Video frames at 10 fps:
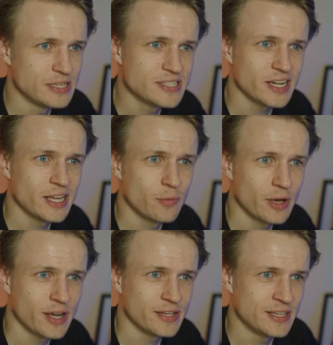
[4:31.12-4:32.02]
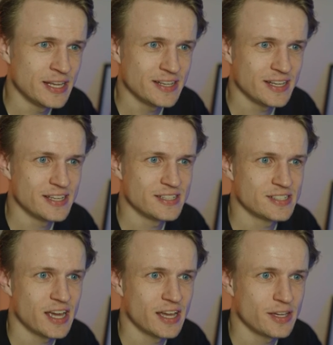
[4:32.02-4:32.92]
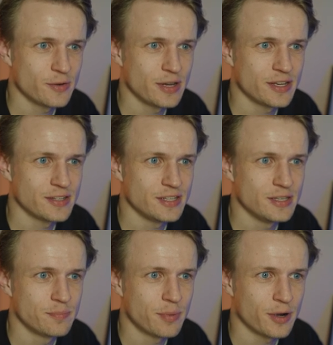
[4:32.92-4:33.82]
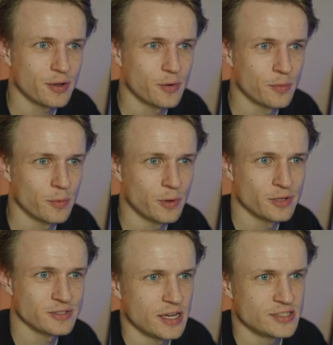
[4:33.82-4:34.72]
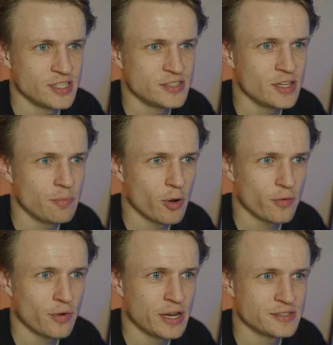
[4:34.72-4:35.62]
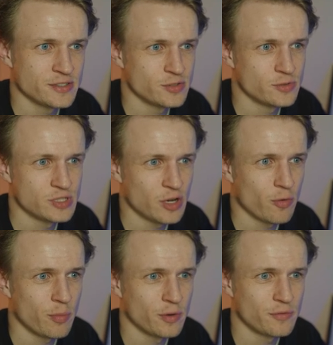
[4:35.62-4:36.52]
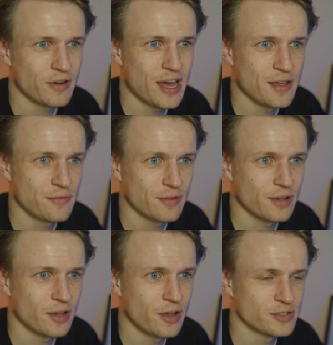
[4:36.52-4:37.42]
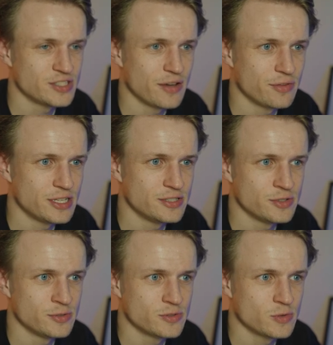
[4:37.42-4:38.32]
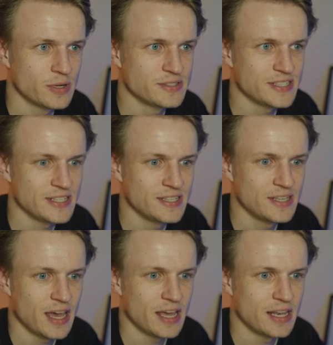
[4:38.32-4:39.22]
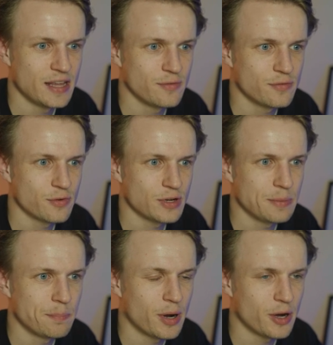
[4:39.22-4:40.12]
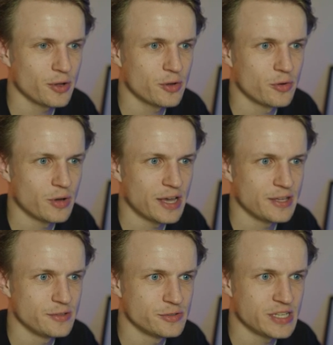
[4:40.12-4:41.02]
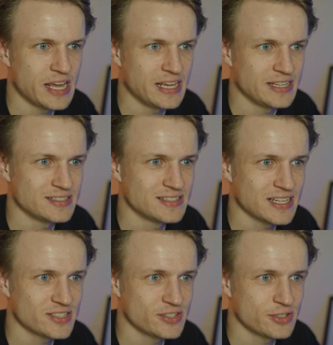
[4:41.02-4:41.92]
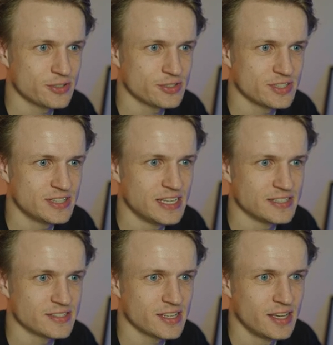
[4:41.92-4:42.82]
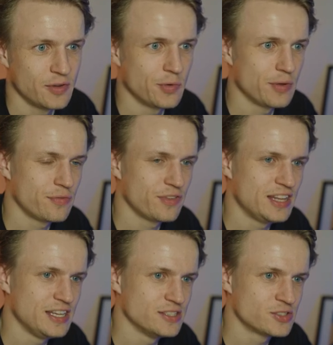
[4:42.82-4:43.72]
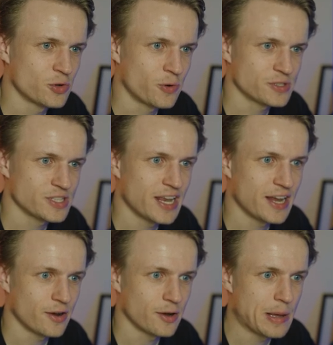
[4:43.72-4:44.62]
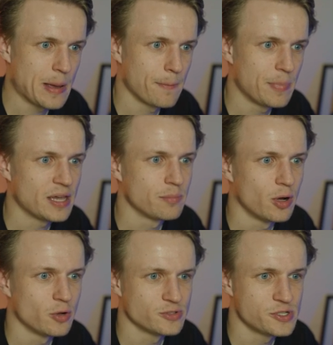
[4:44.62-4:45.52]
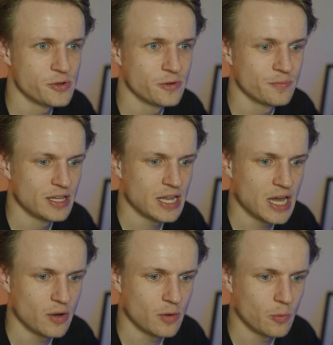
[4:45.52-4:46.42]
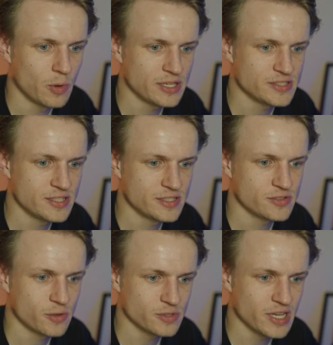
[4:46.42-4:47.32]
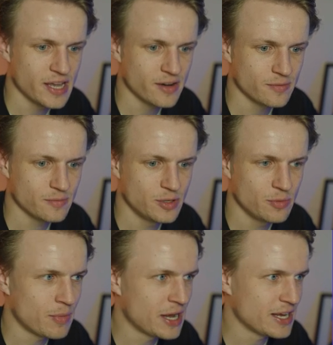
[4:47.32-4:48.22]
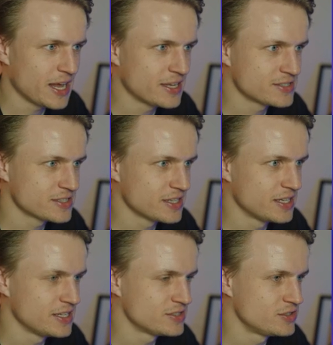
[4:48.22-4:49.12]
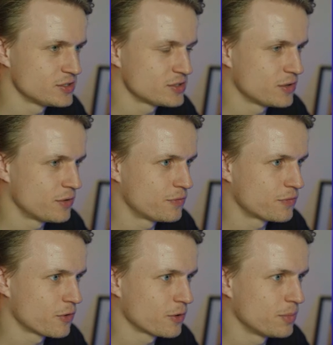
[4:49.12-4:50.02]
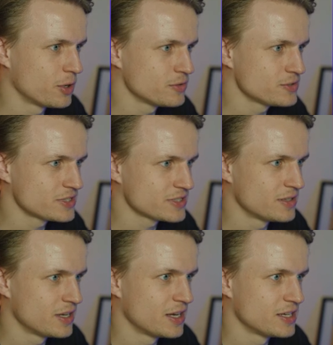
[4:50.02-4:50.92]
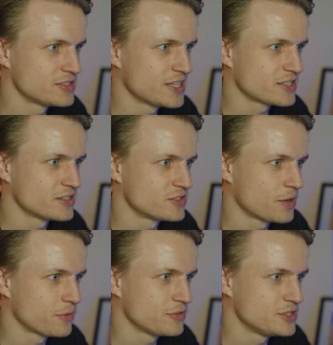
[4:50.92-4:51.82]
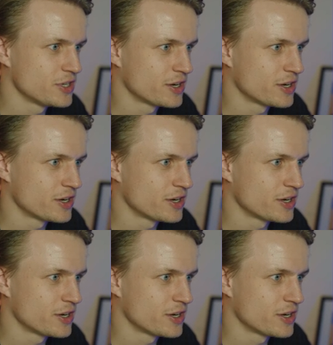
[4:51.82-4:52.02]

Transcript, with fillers: Basically what I did is I created the particle world. I changed the birth rate to 0.5, longevity to 20, and then for the particle I use a textured disk with the source layer big ball 2. Now what is in the source layer you might ask is just four balls uh, stacked on top of each